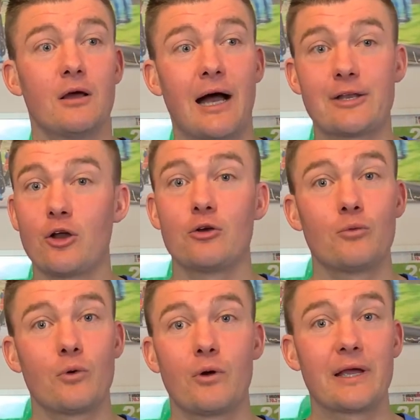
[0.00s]
I don't know
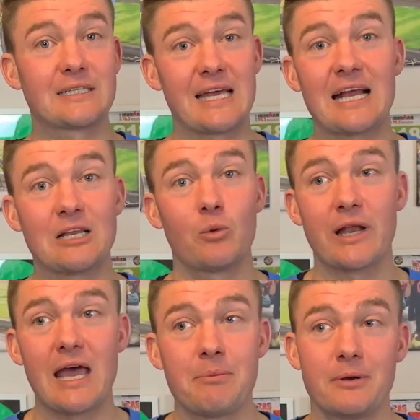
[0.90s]
exactly what
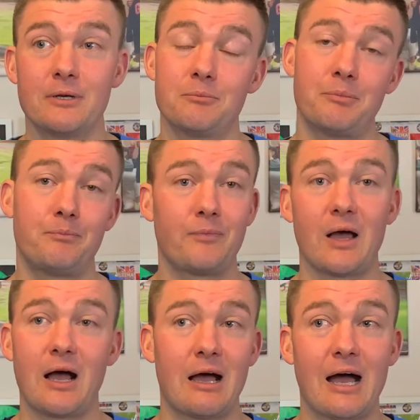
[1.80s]
happened.
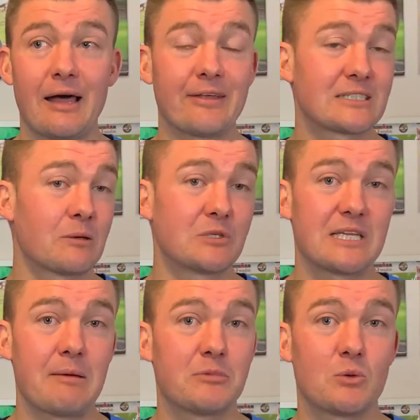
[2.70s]
I think someone
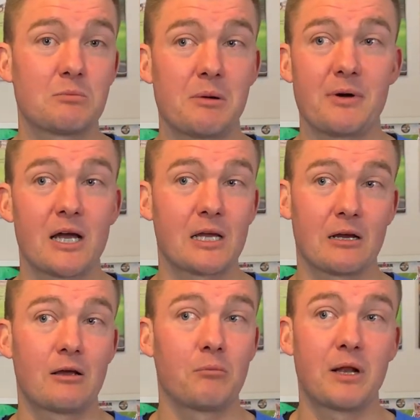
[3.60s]
tampered with my bike.
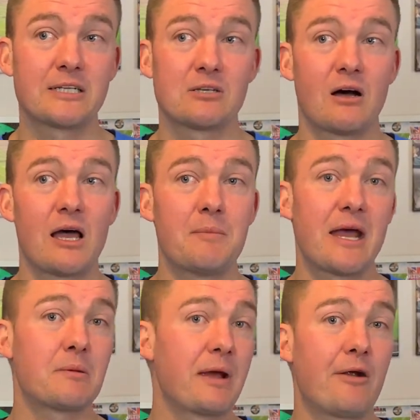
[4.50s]
I complained to
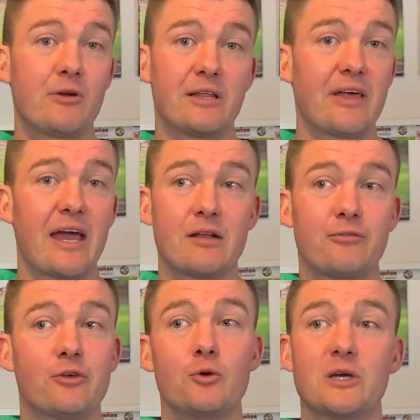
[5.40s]
Ironman. Apparently they had a
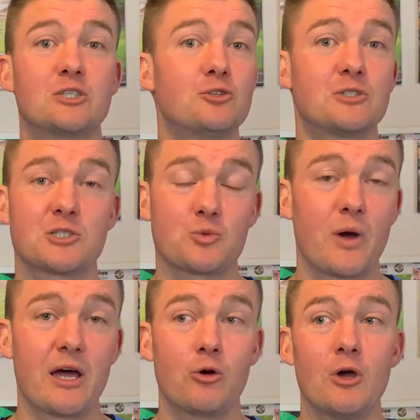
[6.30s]
few issues as
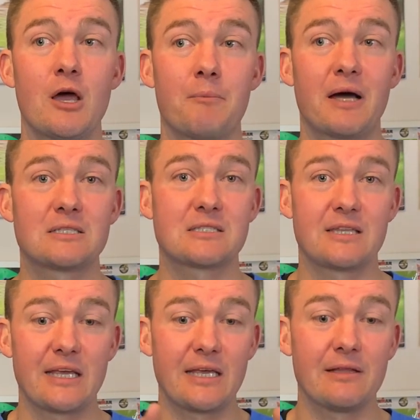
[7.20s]
well. But
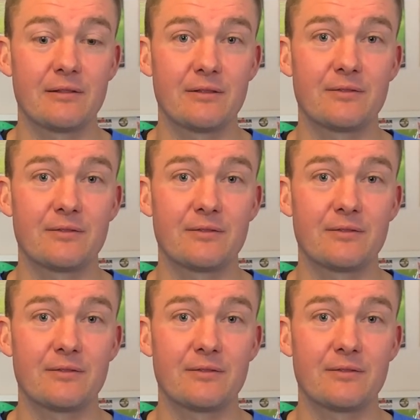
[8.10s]
the